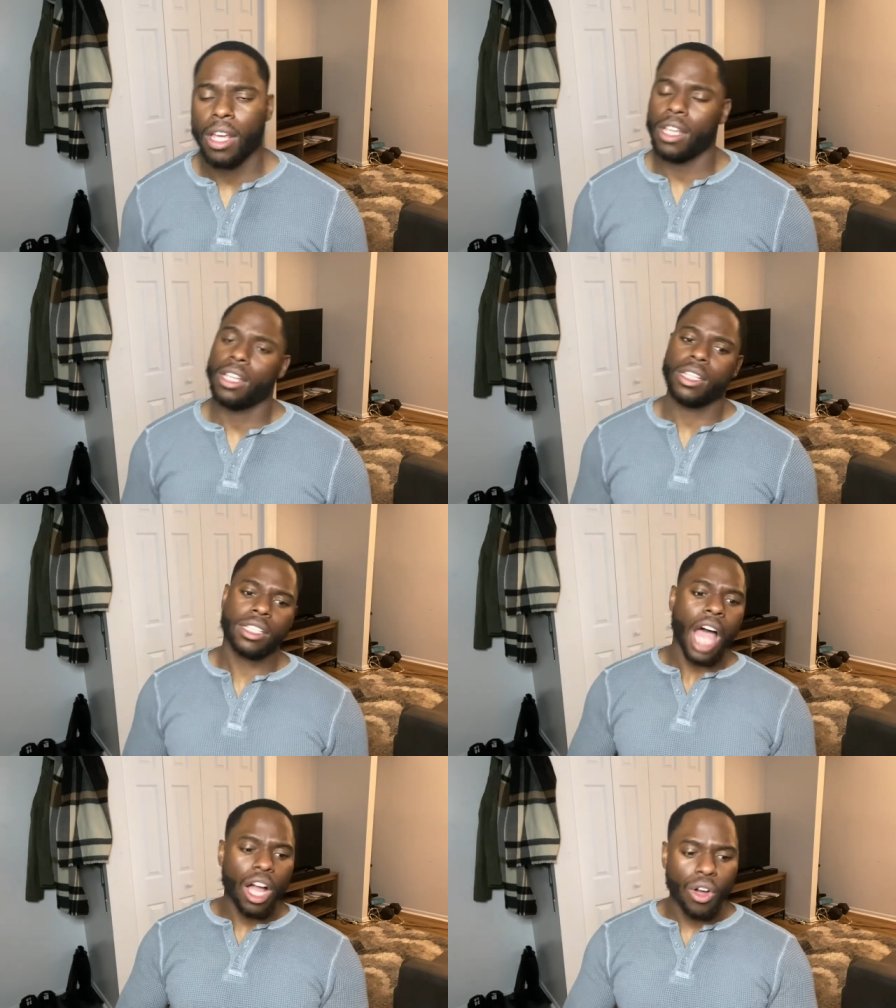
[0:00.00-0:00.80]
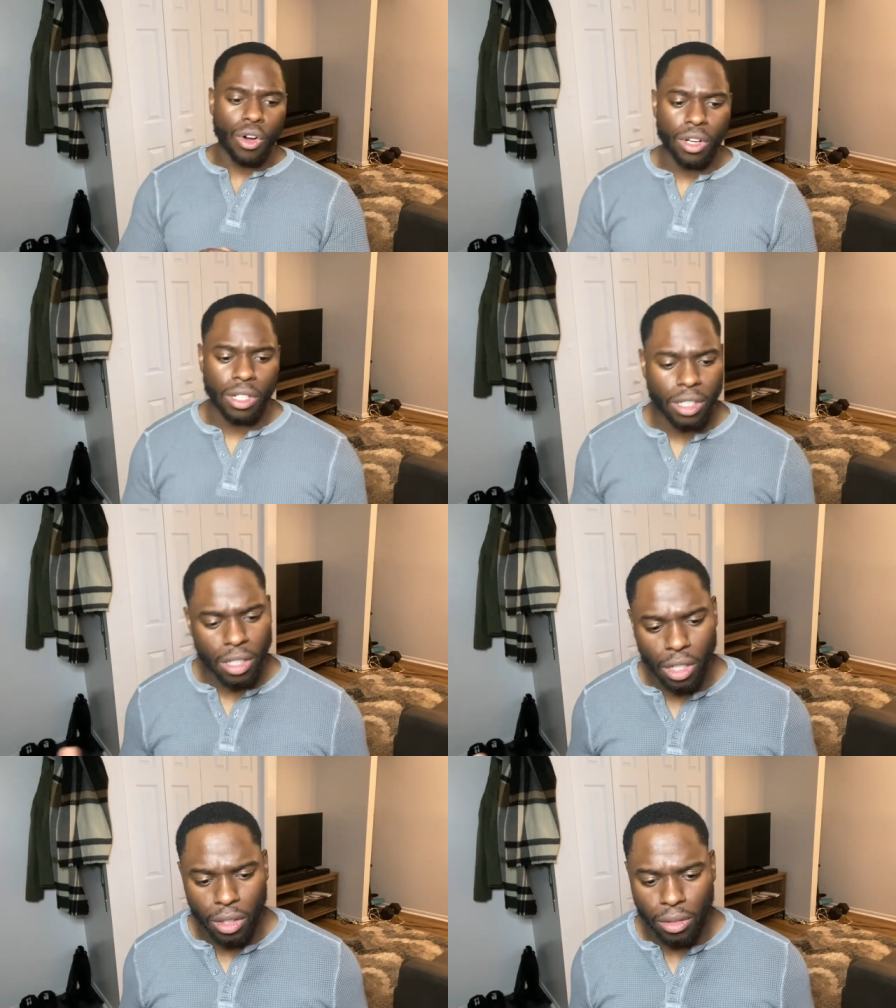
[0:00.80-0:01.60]
It's not going, you
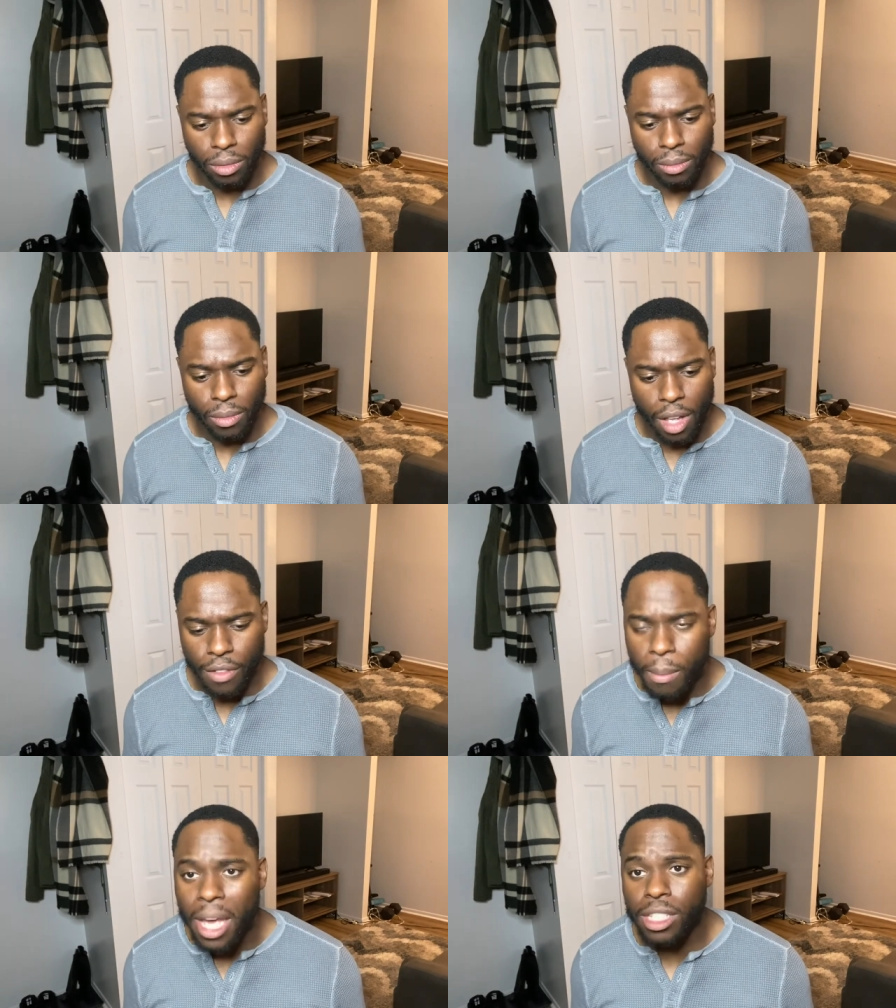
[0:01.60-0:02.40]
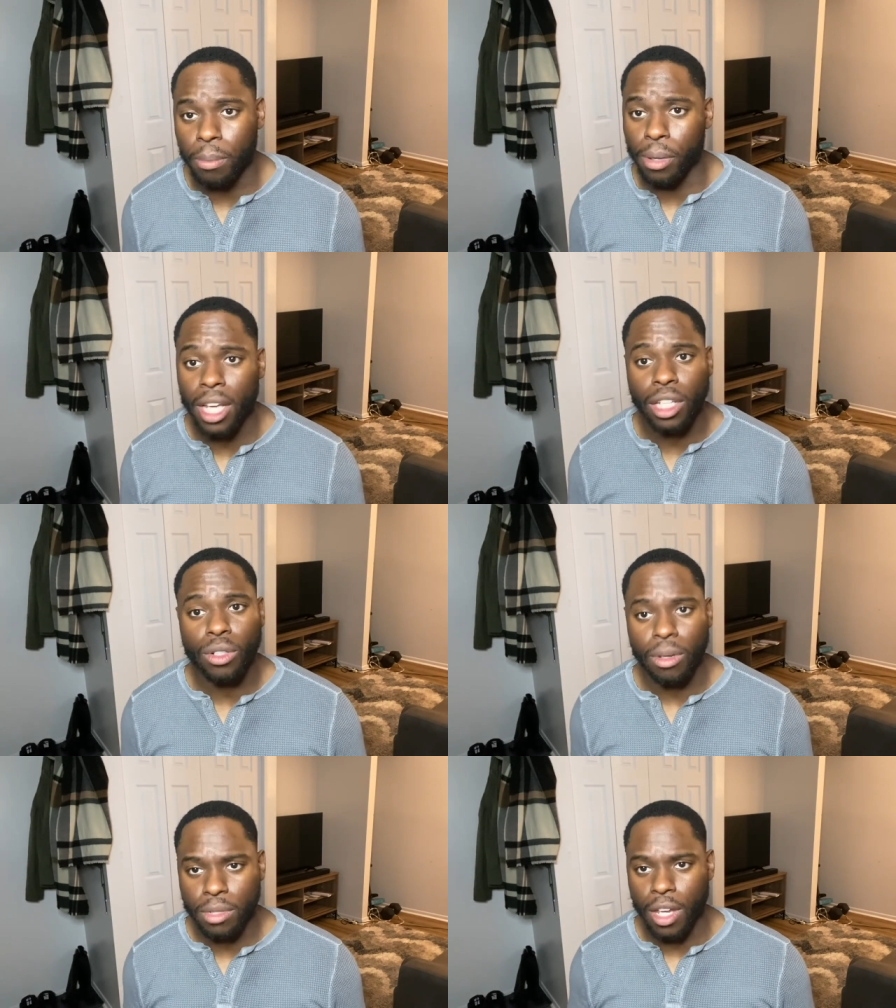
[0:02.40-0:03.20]
know, if it makes a break you,
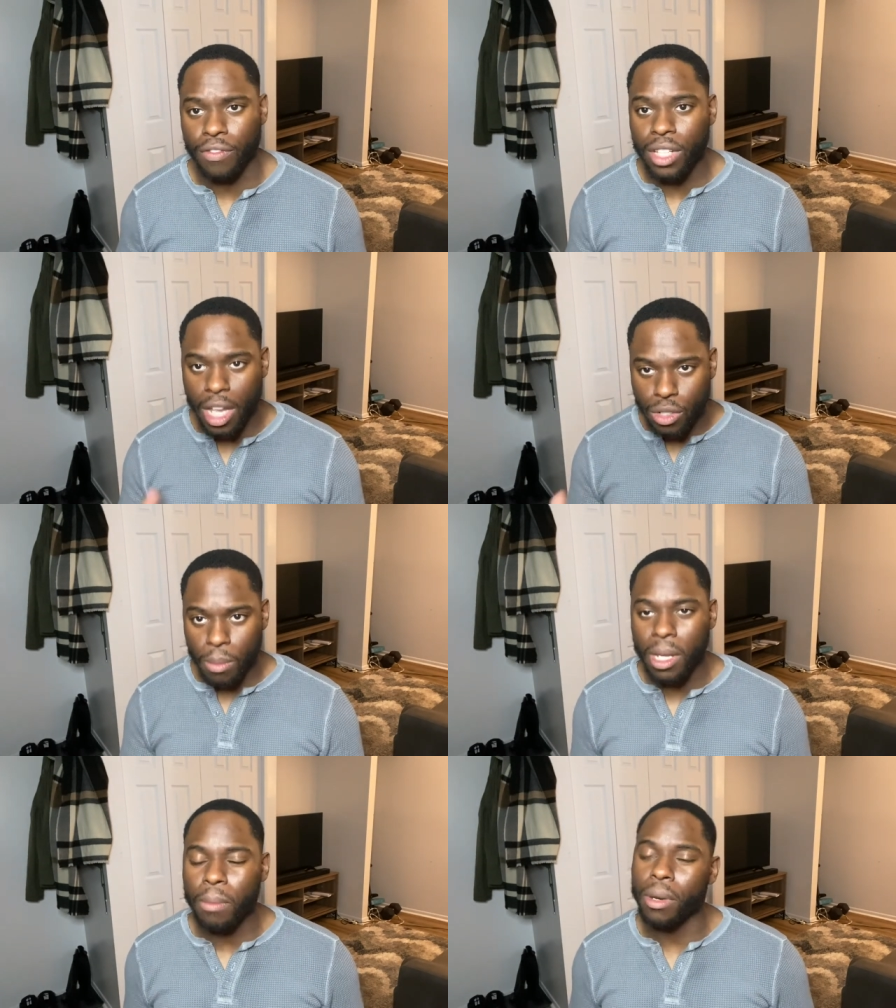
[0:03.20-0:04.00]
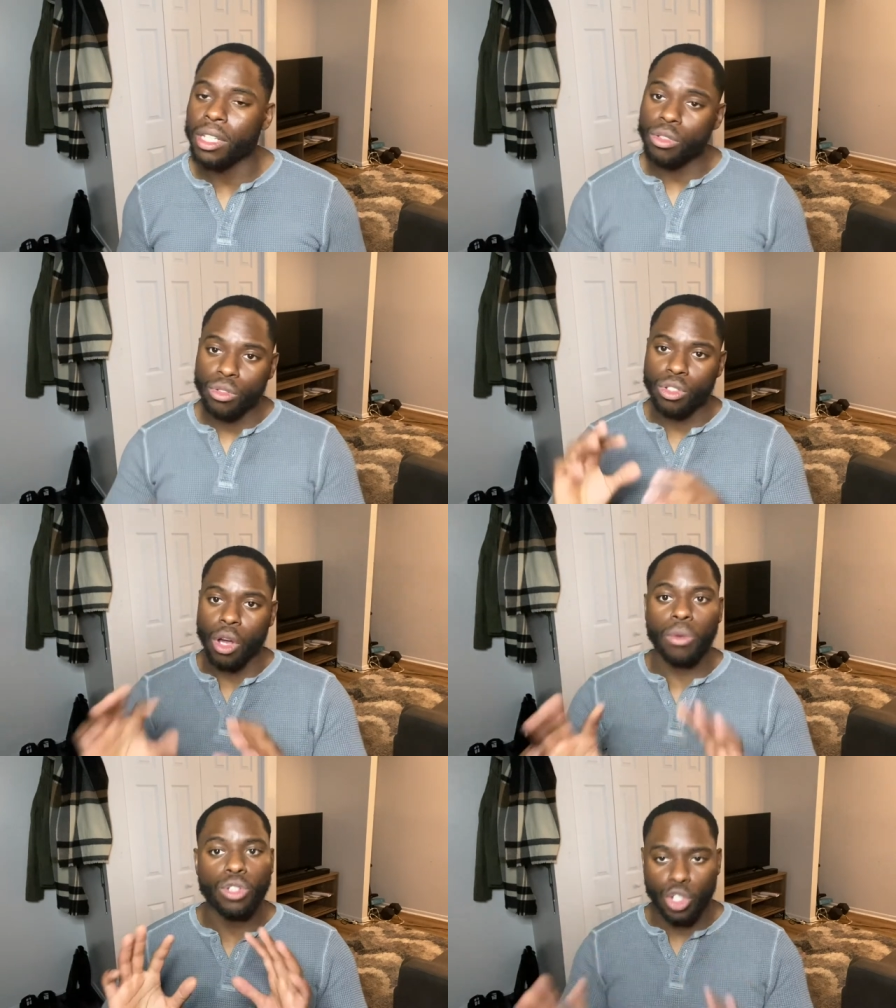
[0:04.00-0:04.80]
I'm telling you, fifty dollars gonna make a break you.
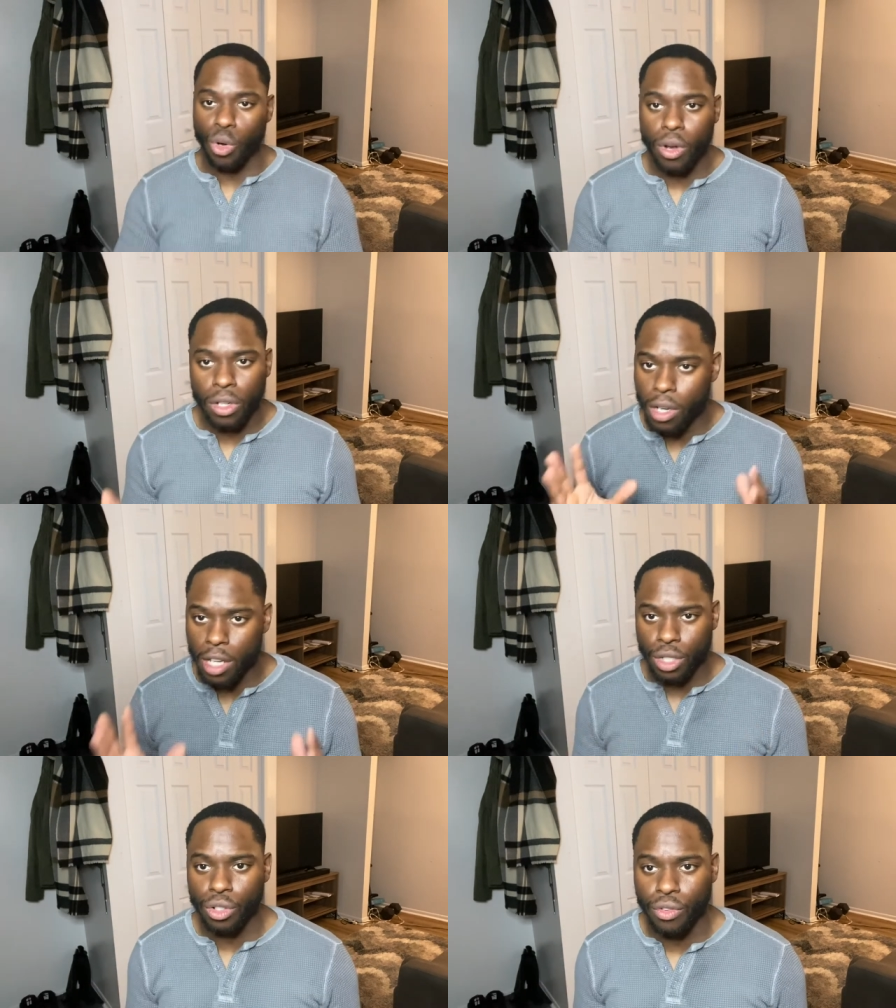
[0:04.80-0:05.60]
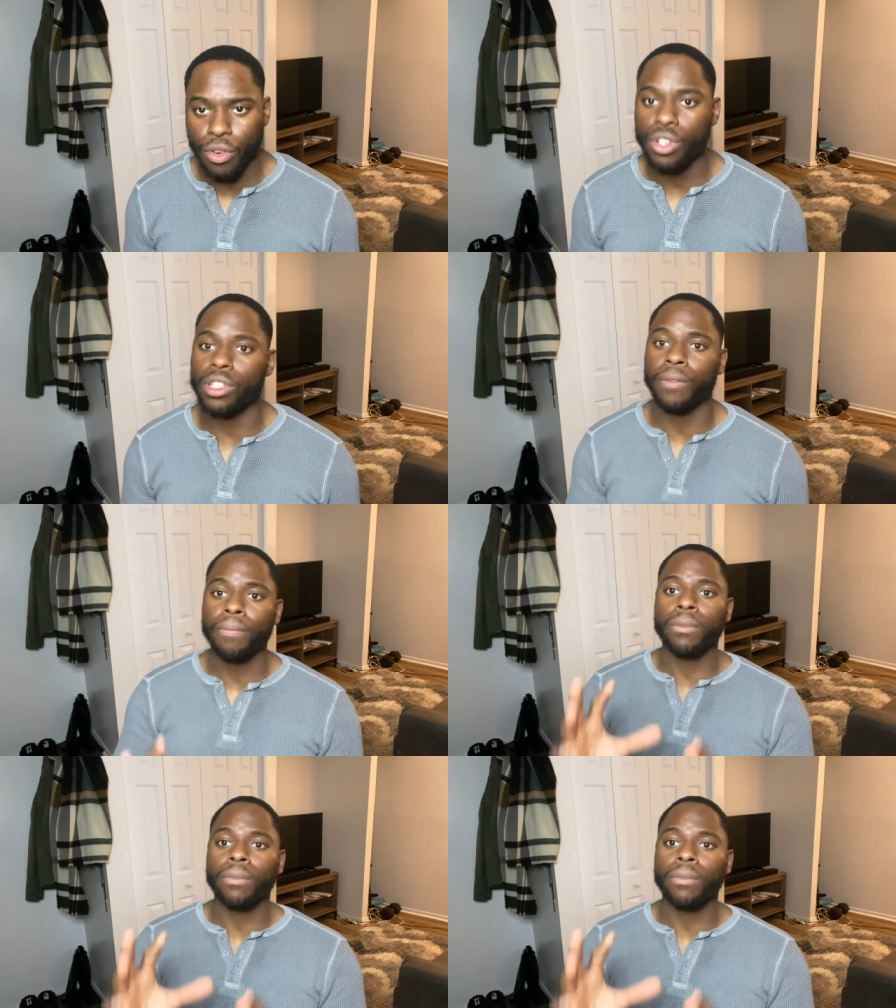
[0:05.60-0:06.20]
Don't join Hustle University.